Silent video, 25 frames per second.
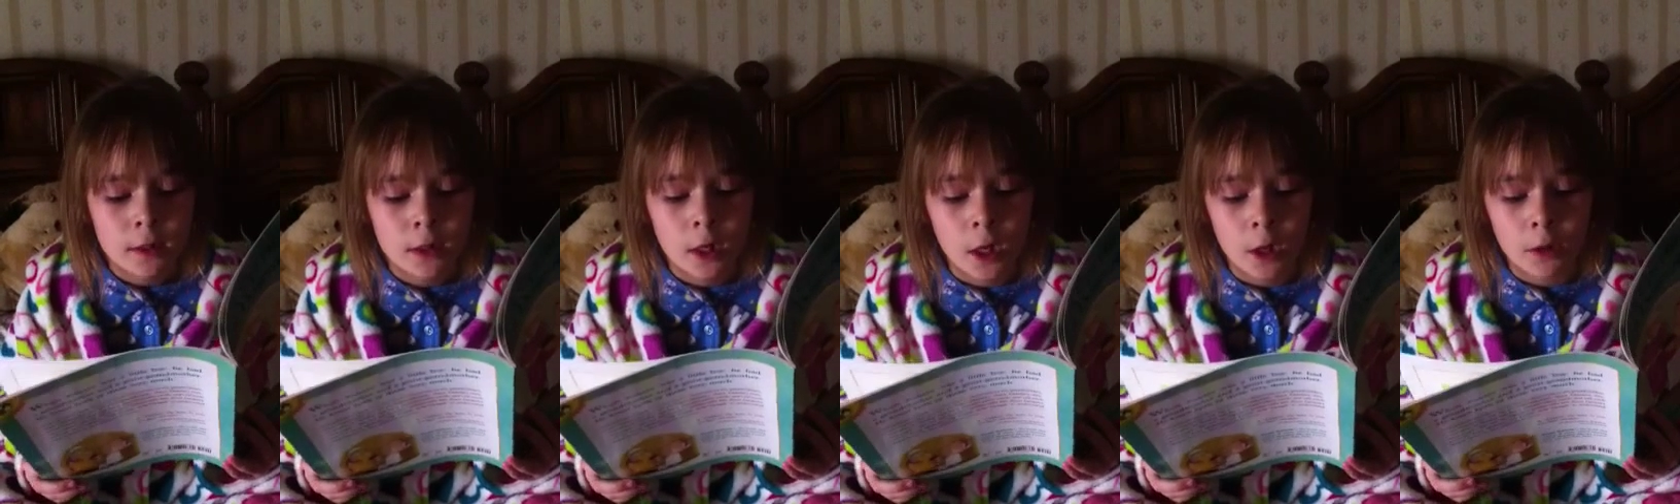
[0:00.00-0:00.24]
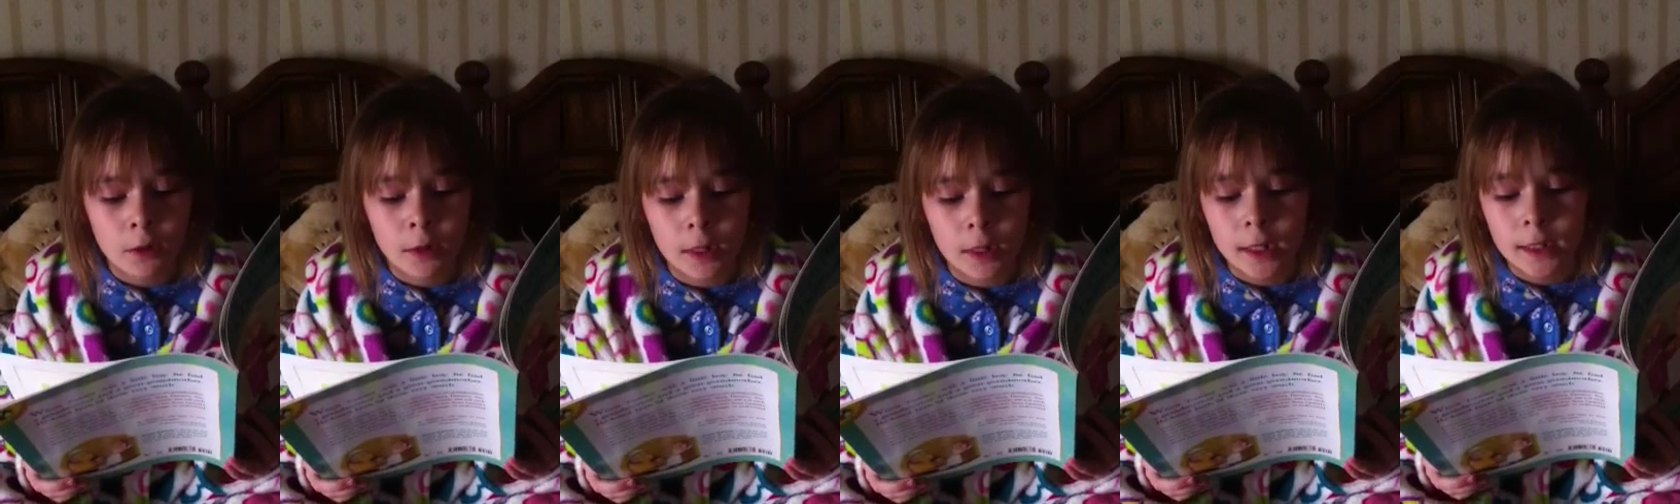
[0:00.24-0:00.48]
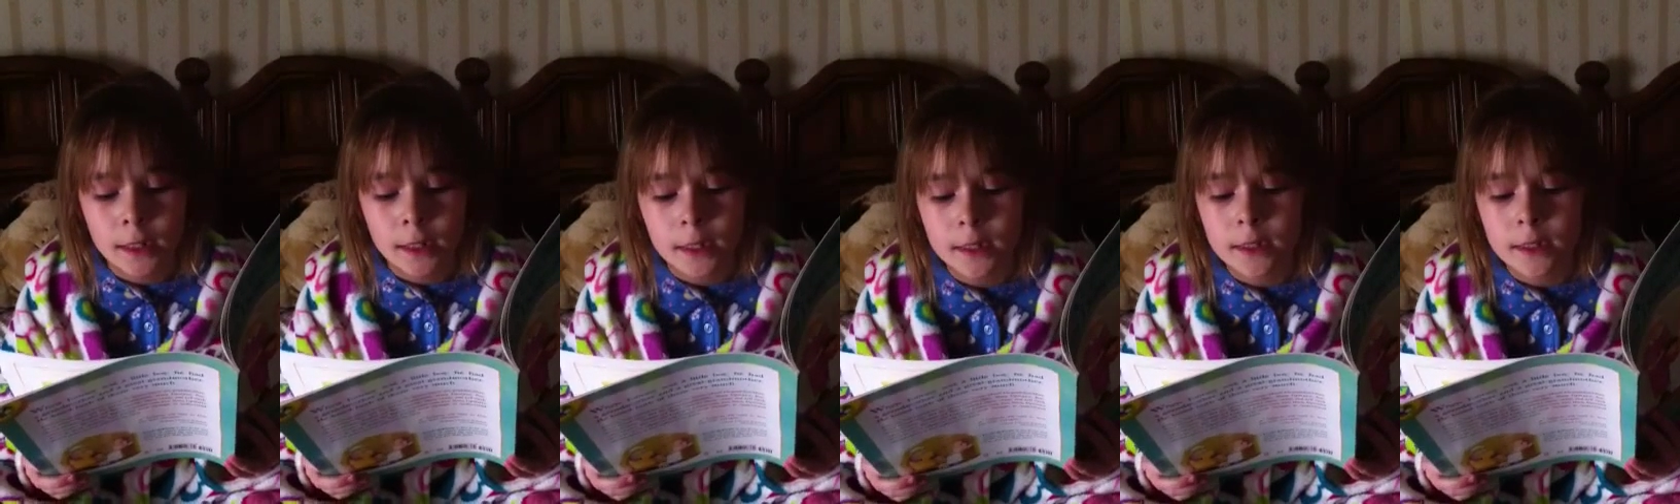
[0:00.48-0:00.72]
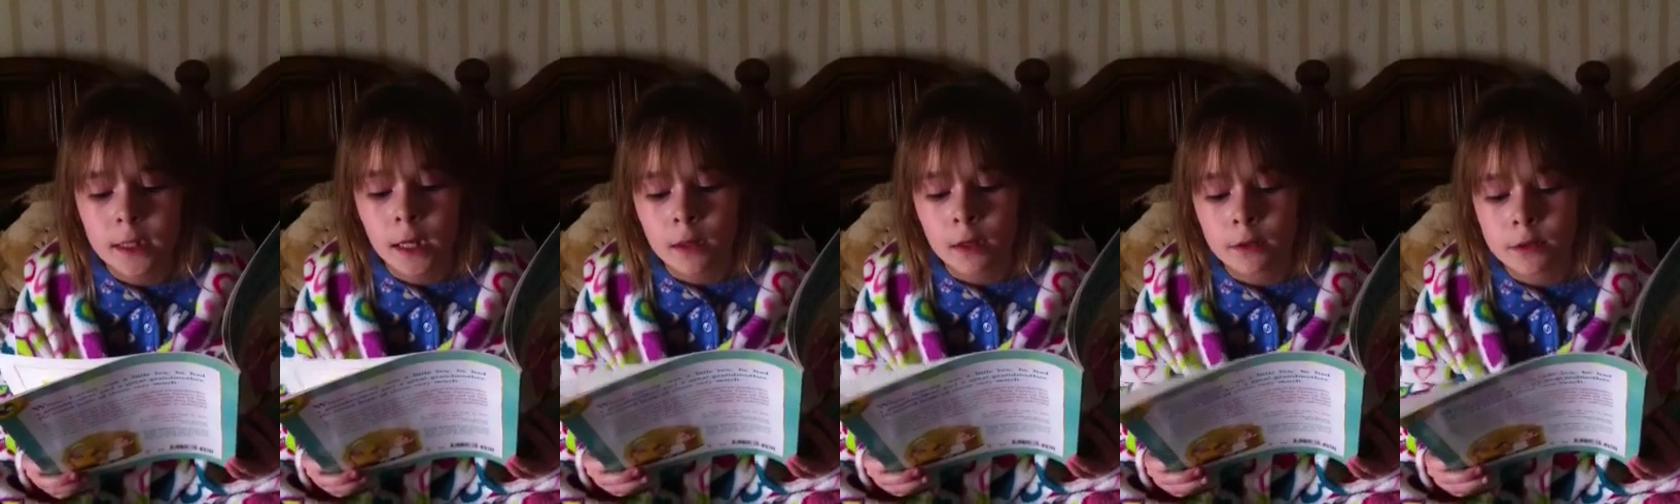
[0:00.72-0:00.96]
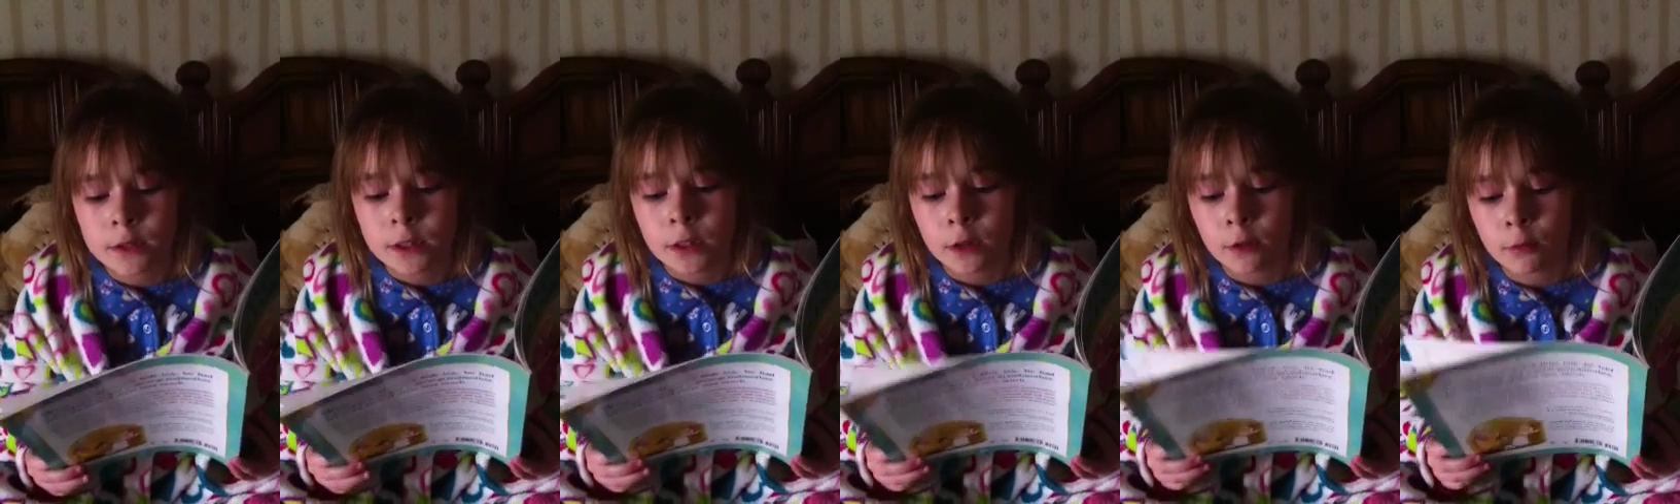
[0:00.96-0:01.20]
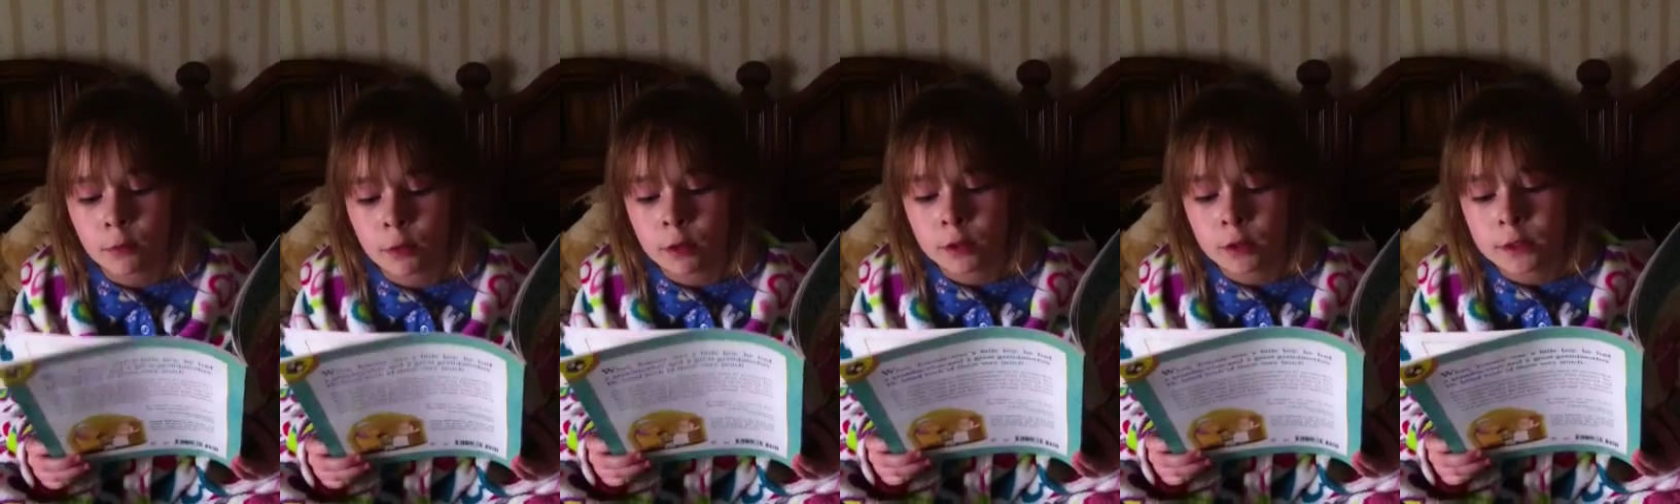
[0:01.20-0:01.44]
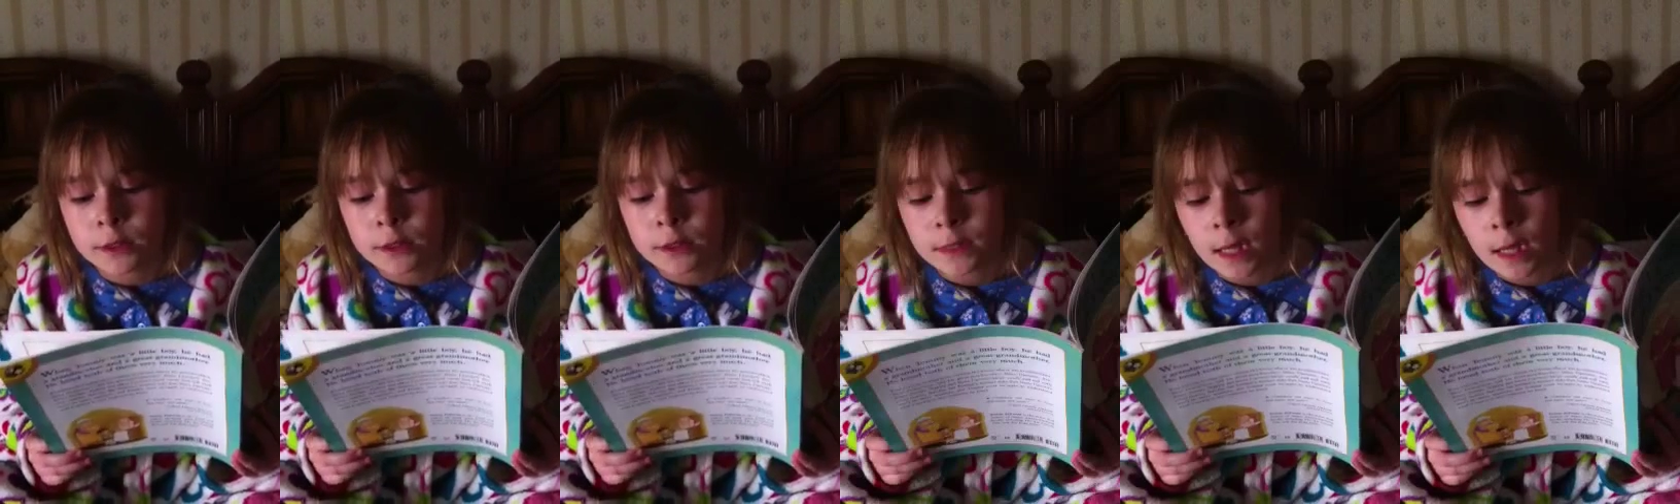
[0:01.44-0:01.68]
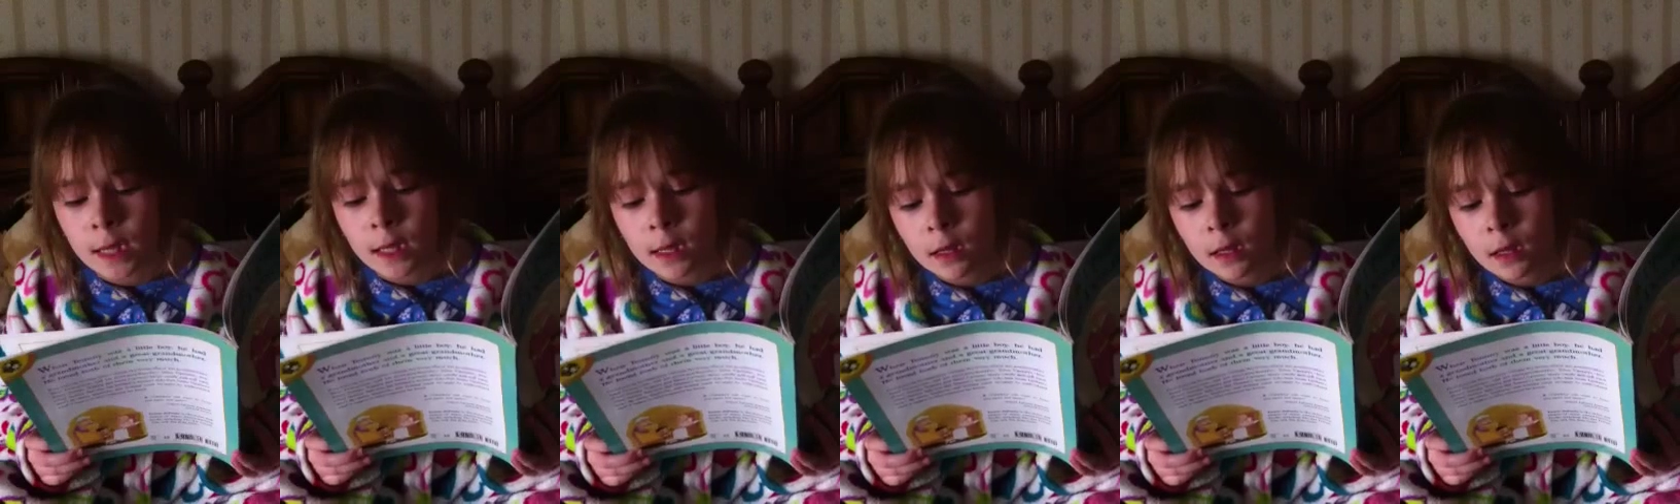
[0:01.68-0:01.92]
now Nanny Dancer would
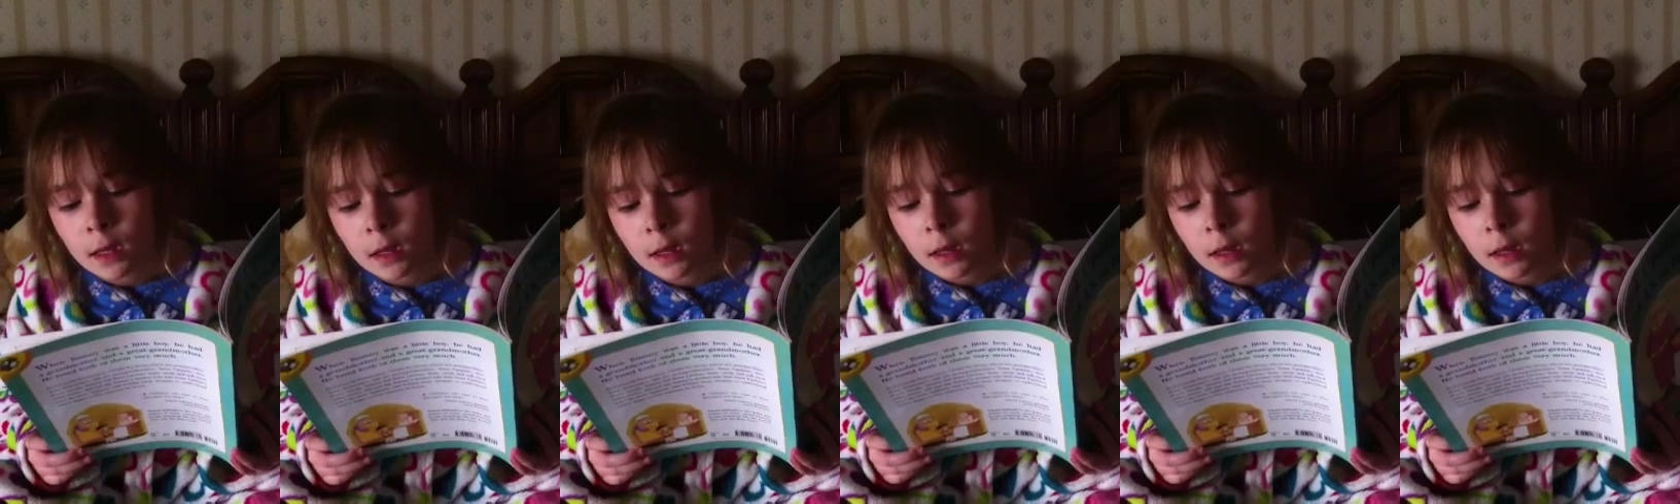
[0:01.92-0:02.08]
say